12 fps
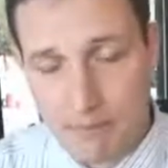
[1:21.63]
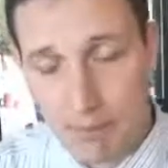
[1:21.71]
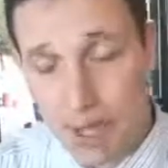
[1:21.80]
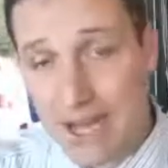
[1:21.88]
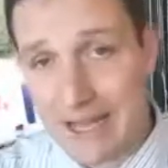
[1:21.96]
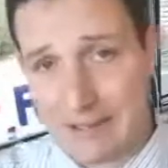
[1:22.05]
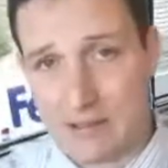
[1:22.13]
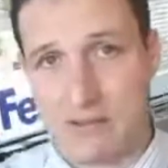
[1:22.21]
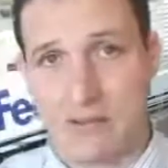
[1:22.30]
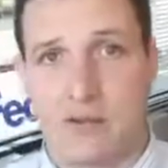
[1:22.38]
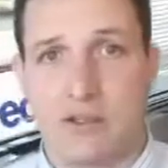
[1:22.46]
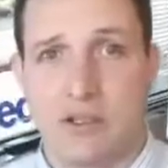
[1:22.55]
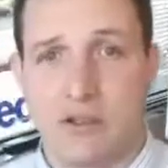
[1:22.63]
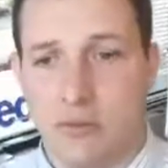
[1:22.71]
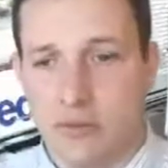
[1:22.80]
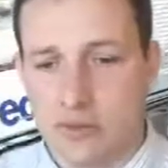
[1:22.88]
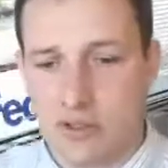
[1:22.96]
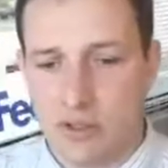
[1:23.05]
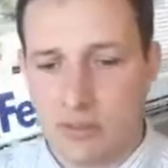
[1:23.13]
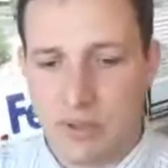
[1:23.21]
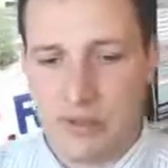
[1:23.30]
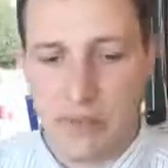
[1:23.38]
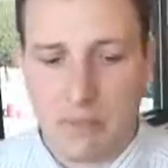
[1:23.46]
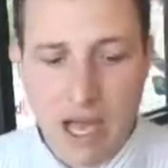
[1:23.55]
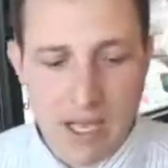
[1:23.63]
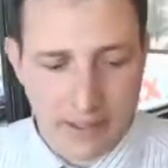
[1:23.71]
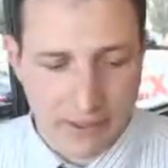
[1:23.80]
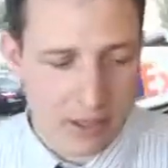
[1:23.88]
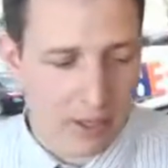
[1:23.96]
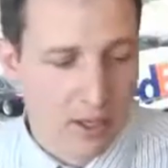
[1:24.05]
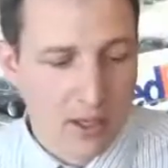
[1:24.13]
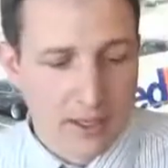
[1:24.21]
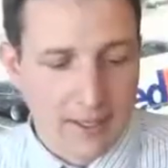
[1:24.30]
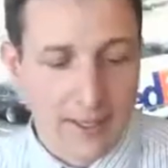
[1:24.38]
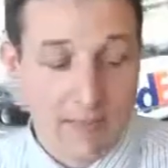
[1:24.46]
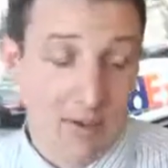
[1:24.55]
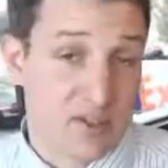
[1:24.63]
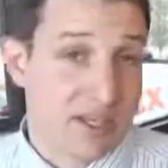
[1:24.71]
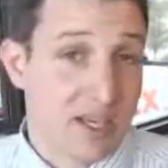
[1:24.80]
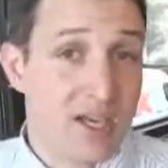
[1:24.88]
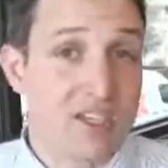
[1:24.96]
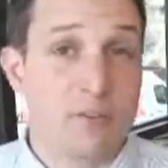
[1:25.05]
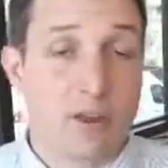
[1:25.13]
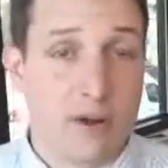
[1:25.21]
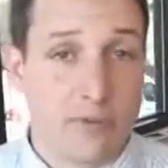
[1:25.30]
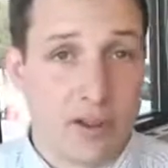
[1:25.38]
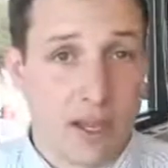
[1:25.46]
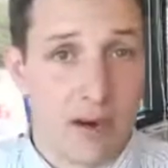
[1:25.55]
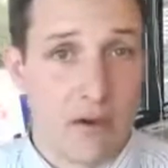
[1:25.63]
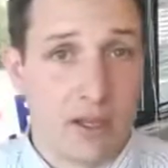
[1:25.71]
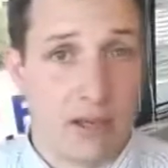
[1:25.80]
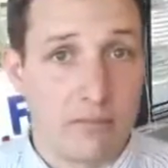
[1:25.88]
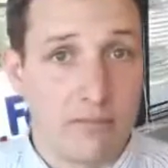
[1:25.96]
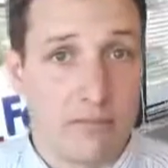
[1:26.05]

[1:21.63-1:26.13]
But there's a little bit of a but in there. If it's customary for the area,